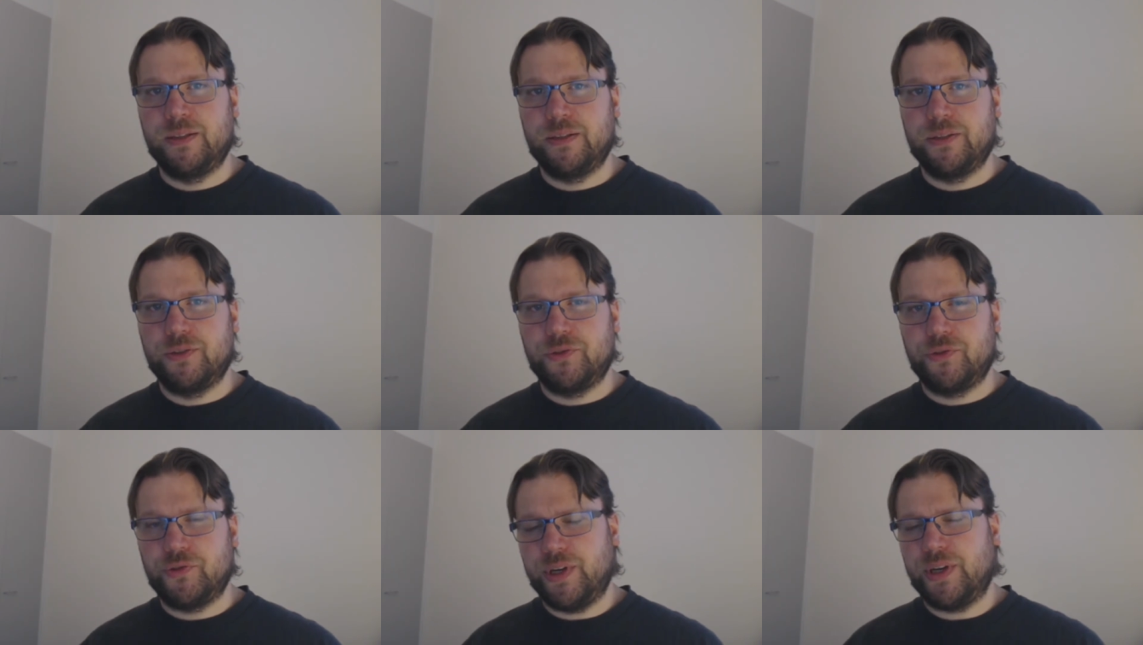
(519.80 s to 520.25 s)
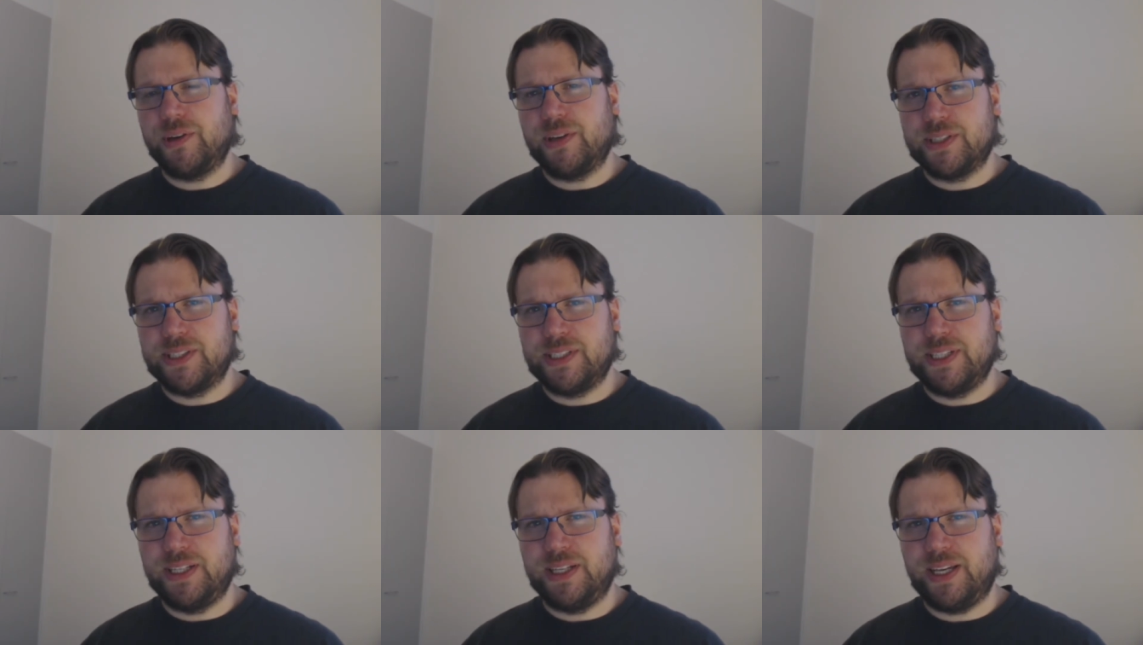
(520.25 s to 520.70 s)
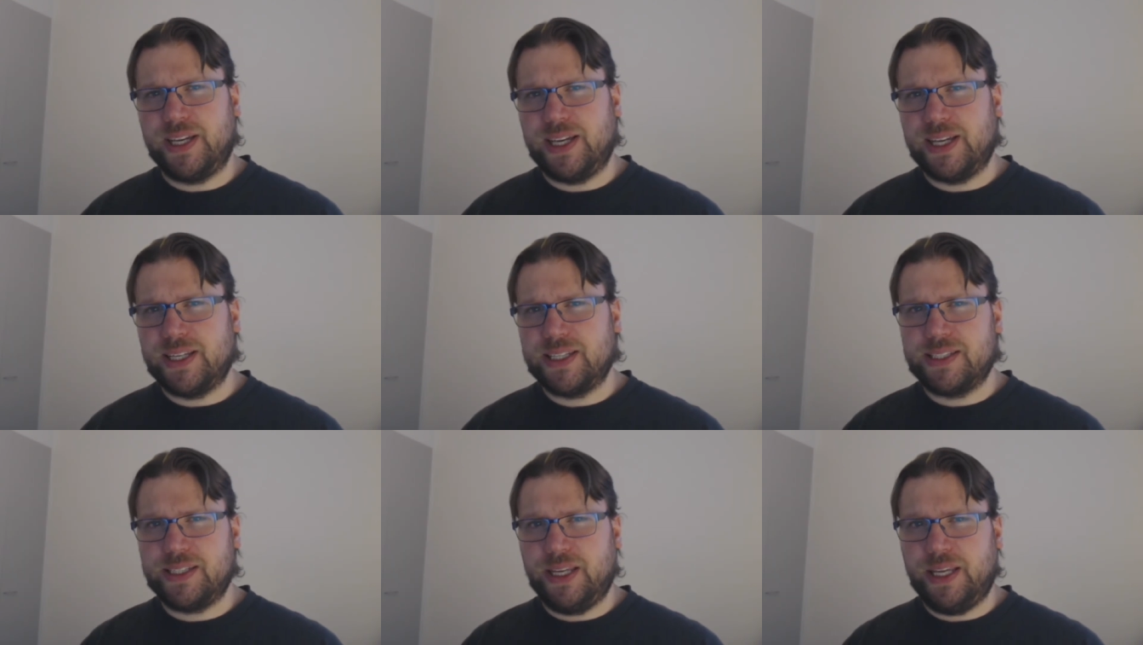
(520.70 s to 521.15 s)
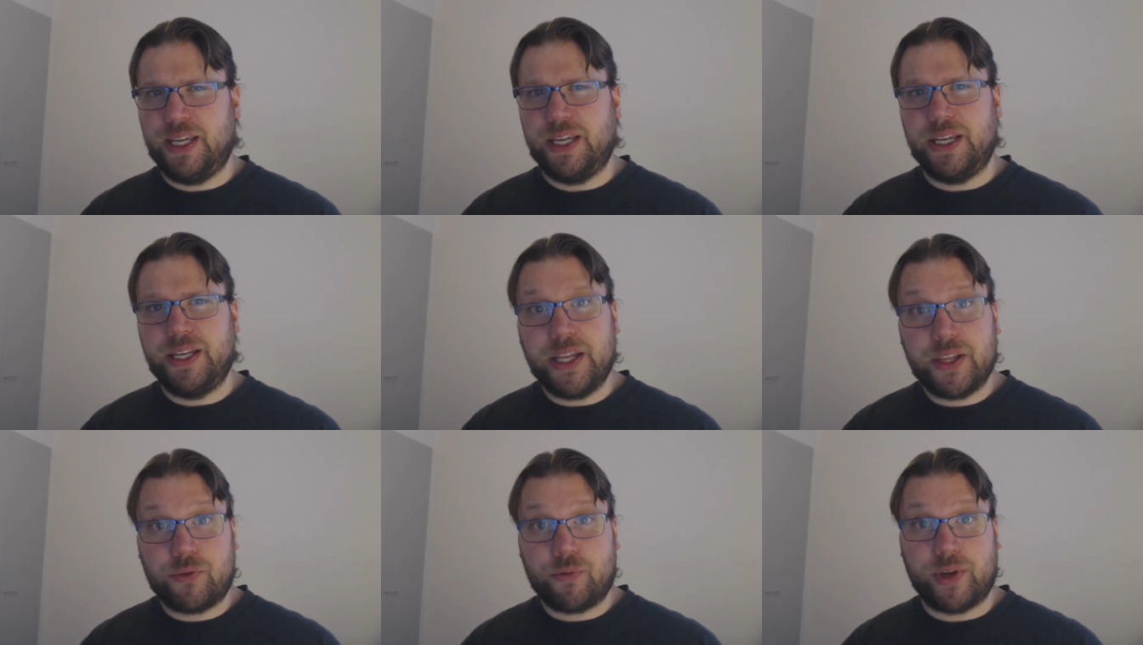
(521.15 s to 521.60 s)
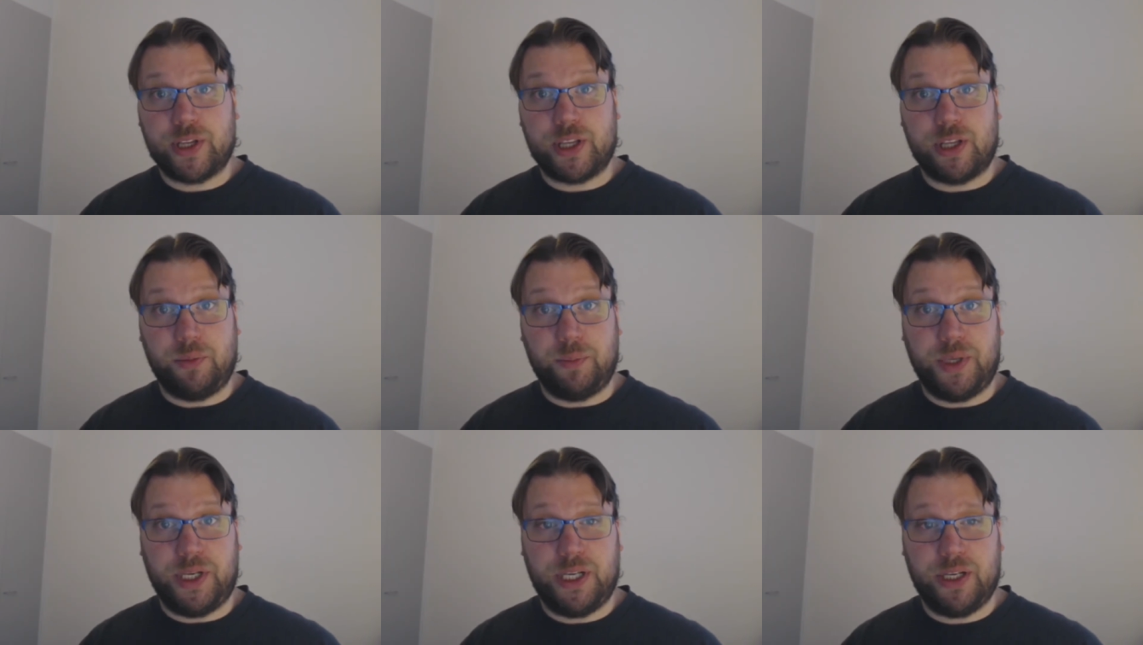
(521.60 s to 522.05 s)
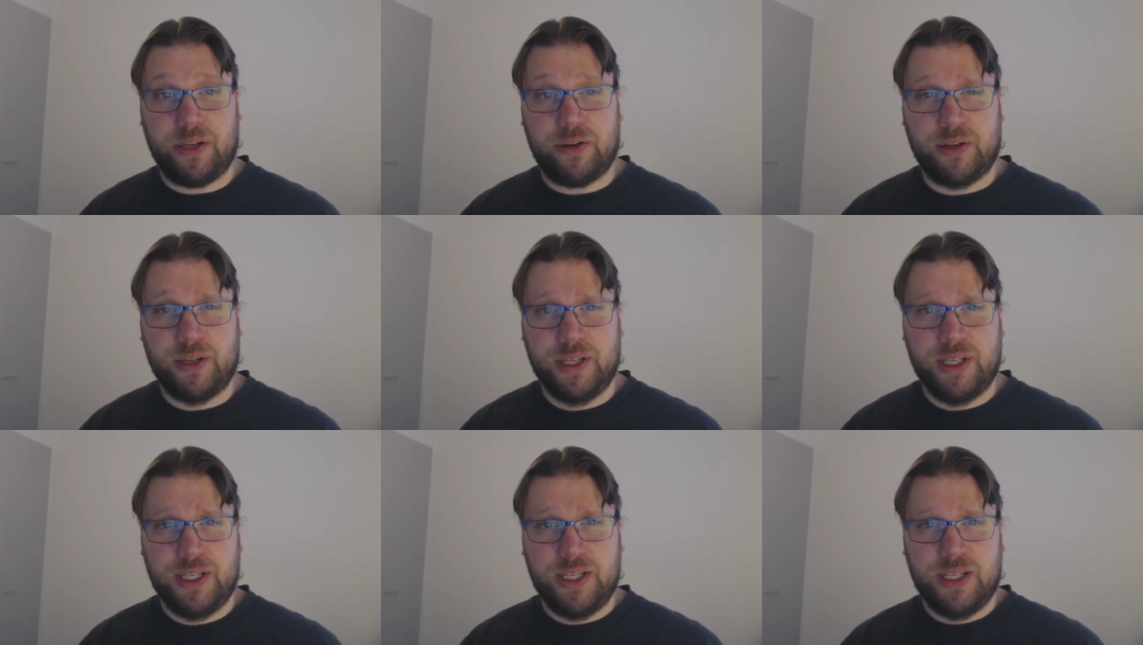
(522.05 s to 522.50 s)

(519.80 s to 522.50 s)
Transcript: Sherazin as a death rattle minion,